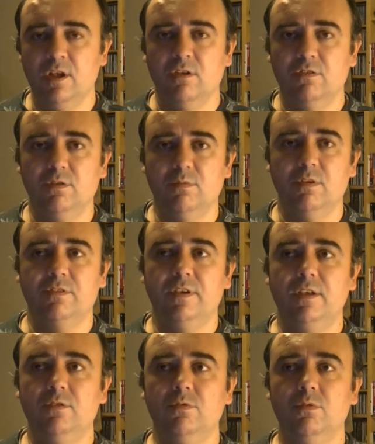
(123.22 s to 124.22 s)
So I will
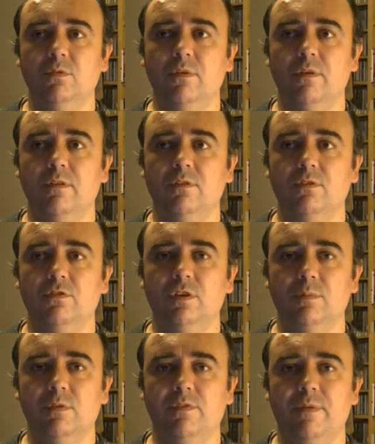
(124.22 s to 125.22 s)
say to reduce
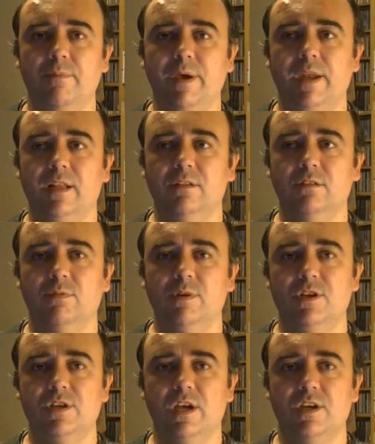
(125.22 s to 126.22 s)
some of the penalties
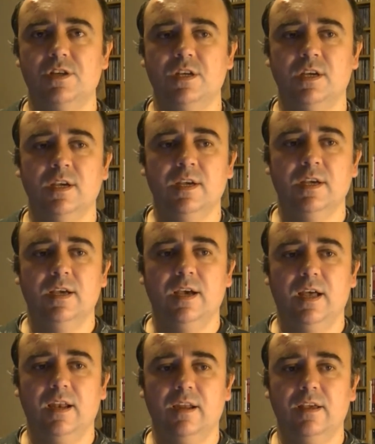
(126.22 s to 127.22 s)
when charging.
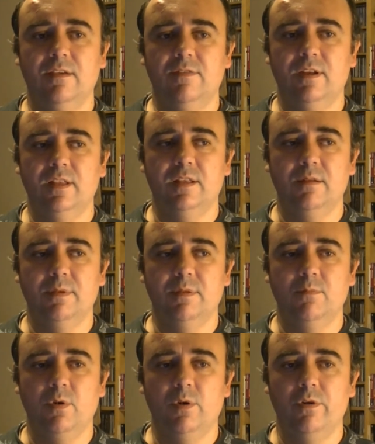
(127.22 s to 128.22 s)
I will give a little bit
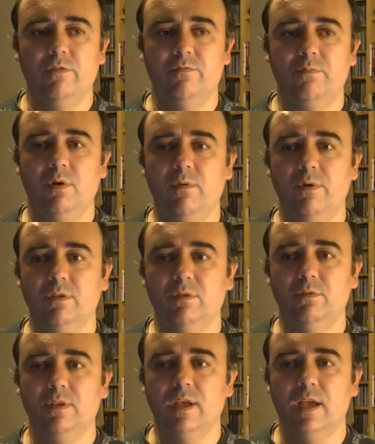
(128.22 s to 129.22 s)
more of power
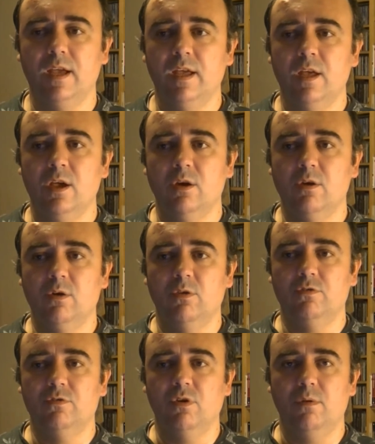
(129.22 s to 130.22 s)
to the
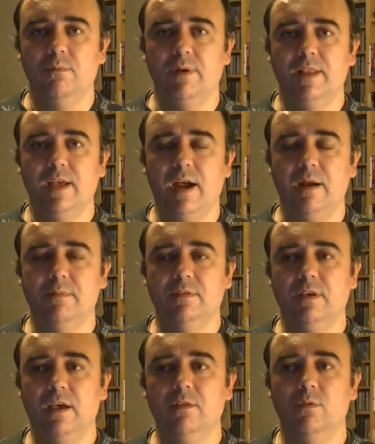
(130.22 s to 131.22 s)
close combat armies.
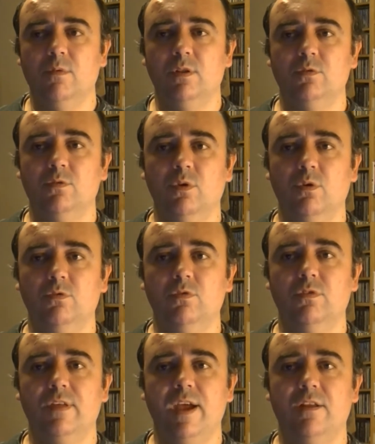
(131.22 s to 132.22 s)
I don't want to go to
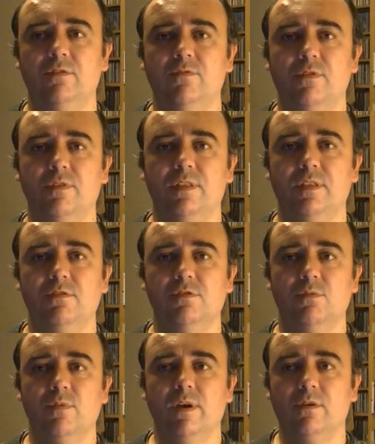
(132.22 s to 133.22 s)
3rd or 4th
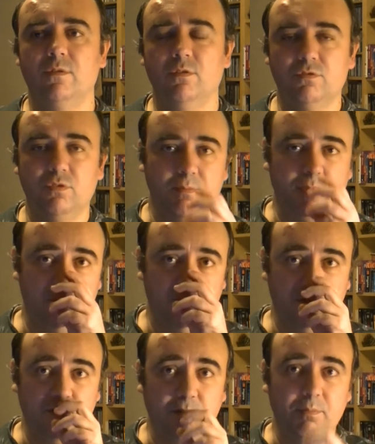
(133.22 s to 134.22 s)
edition where close combat
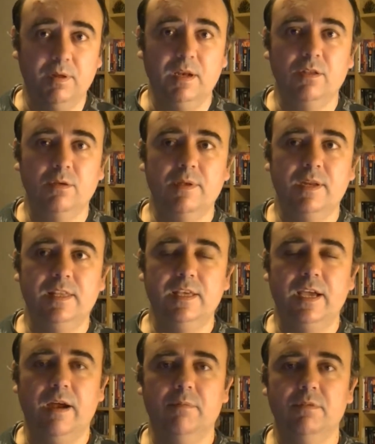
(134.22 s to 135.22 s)
was completely
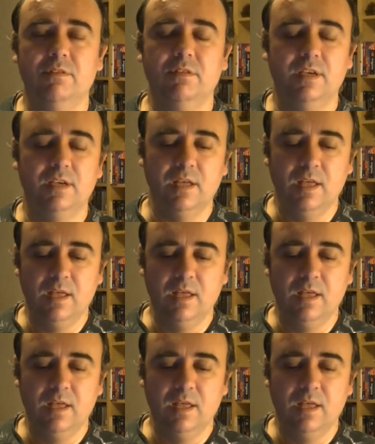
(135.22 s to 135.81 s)
dominating everything,